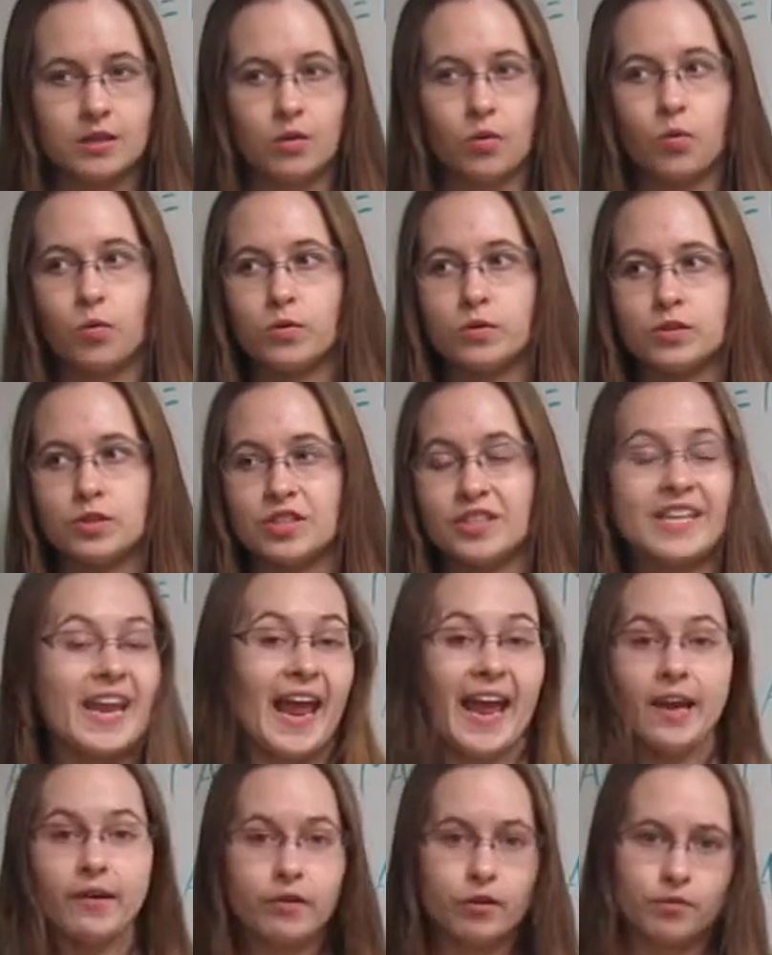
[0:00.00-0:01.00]
Or was just
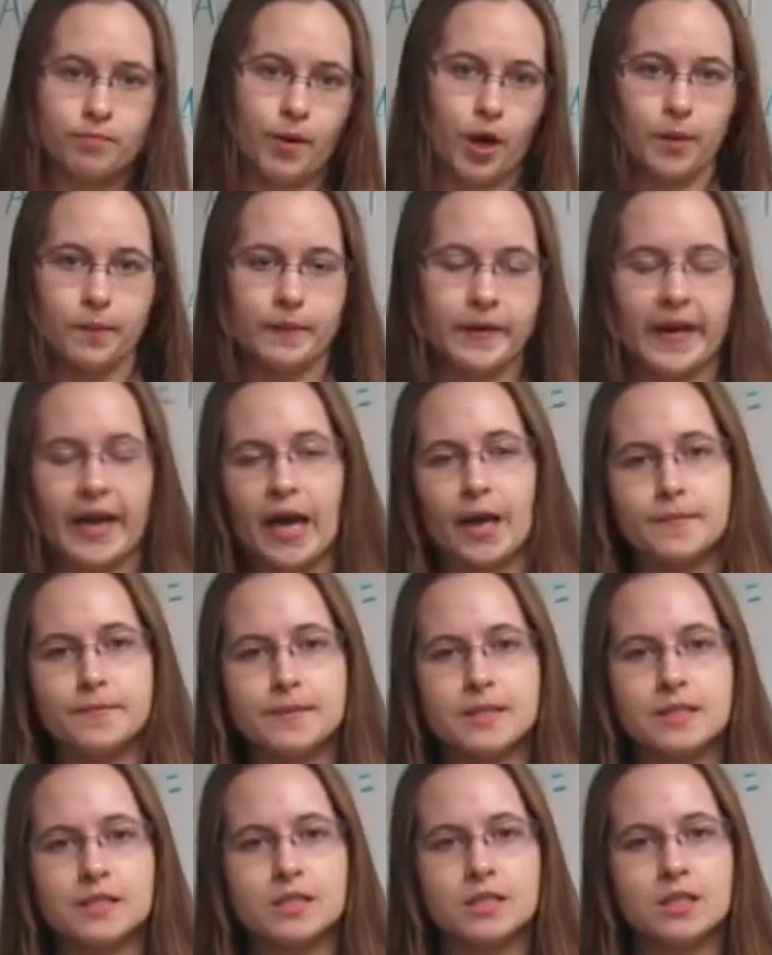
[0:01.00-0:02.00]
angry with Mark,
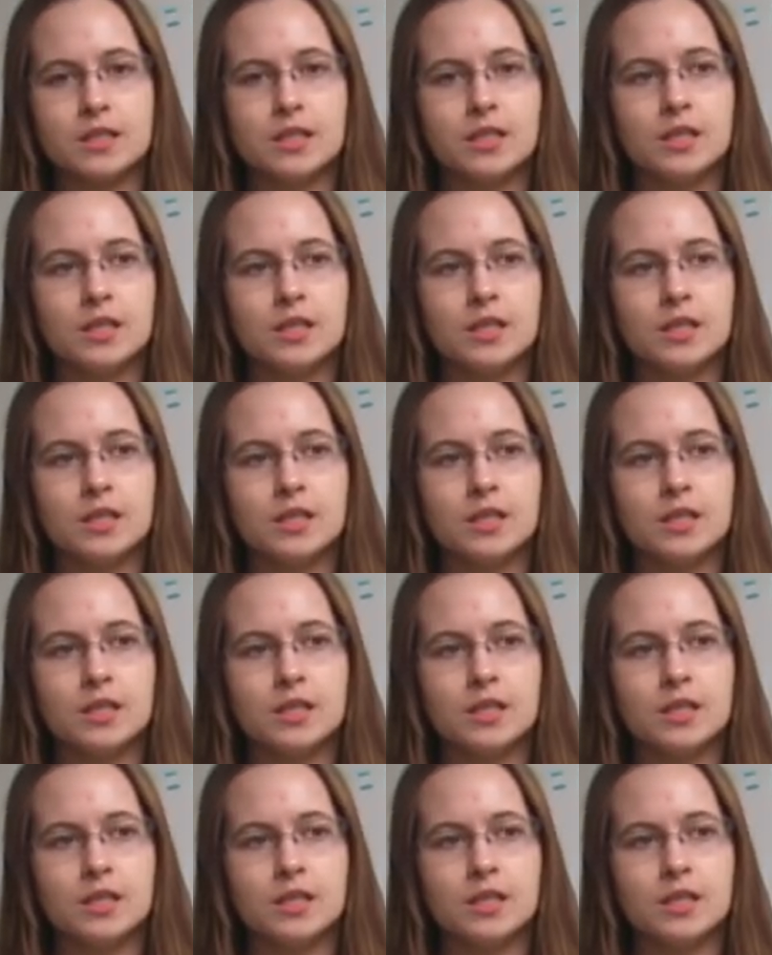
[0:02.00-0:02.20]
perhaps.